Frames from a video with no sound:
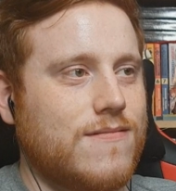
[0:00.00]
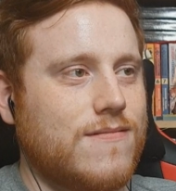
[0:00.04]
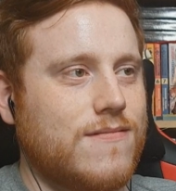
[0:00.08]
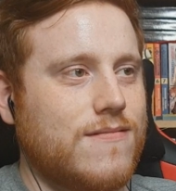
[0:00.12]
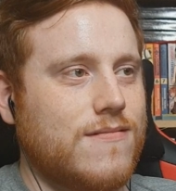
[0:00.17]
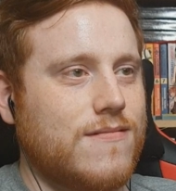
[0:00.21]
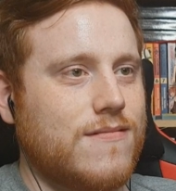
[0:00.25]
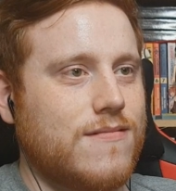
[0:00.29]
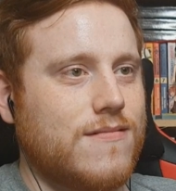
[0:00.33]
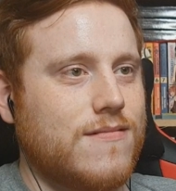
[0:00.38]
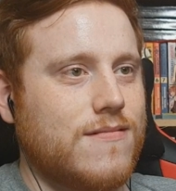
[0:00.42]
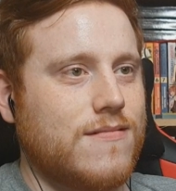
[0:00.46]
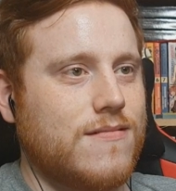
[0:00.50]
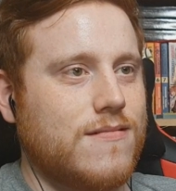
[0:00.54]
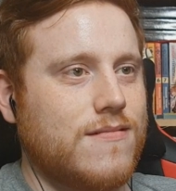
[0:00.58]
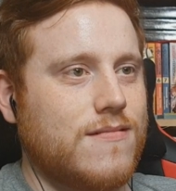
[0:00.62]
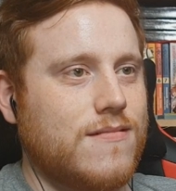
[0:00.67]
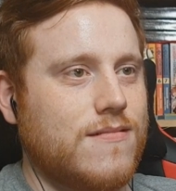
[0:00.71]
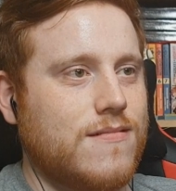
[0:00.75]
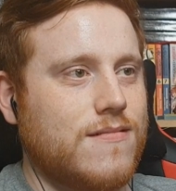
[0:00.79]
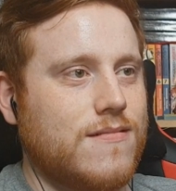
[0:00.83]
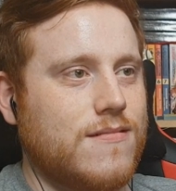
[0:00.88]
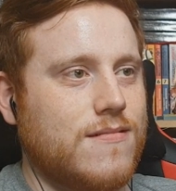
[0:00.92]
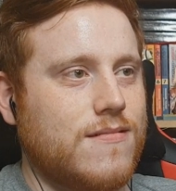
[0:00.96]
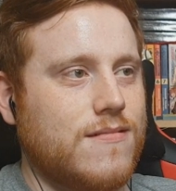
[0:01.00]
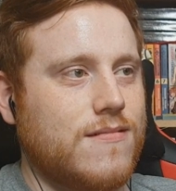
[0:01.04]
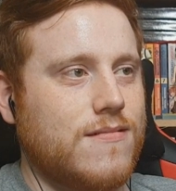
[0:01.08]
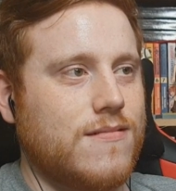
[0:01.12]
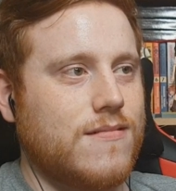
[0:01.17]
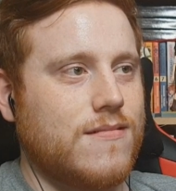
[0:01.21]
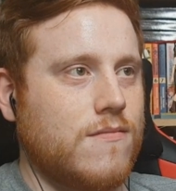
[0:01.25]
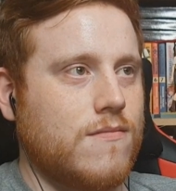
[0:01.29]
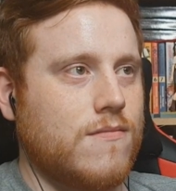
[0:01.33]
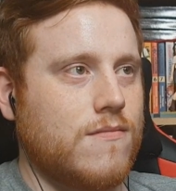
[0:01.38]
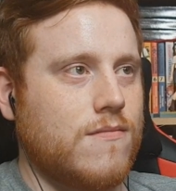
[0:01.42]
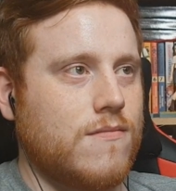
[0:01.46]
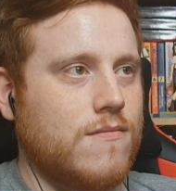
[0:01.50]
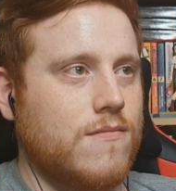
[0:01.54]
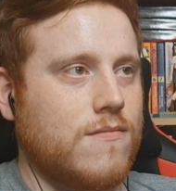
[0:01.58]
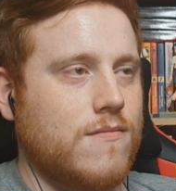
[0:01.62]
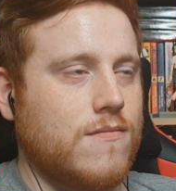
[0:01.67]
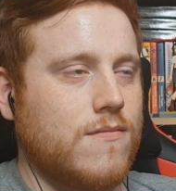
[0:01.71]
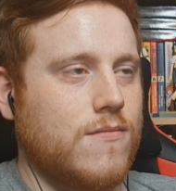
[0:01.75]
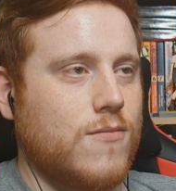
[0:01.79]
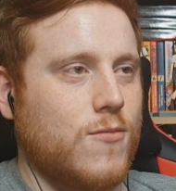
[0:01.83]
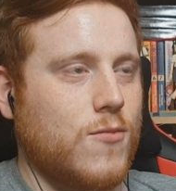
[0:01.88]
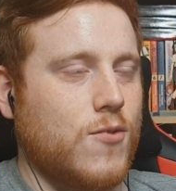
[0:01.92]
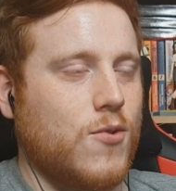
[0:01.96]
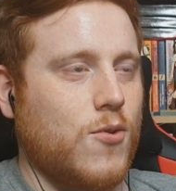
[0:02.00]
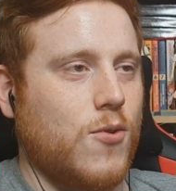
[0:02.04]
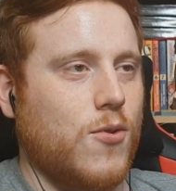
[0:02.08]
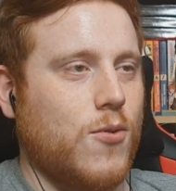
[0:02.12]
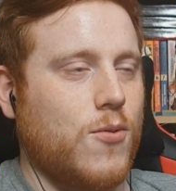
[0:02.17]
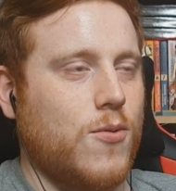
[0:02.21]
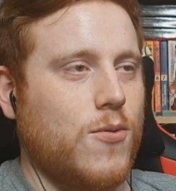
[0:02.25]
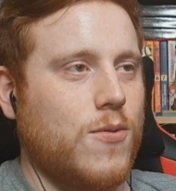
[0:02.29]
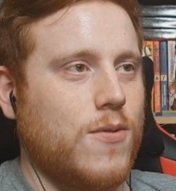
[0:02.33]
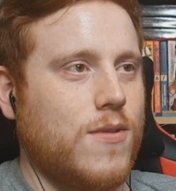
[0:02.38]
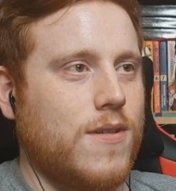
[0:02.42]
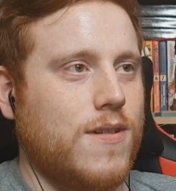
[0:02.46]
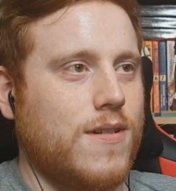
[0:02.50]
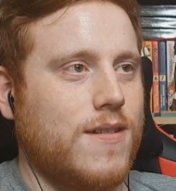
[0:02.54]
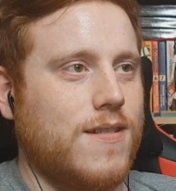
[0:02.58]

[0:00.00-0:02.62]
(silence)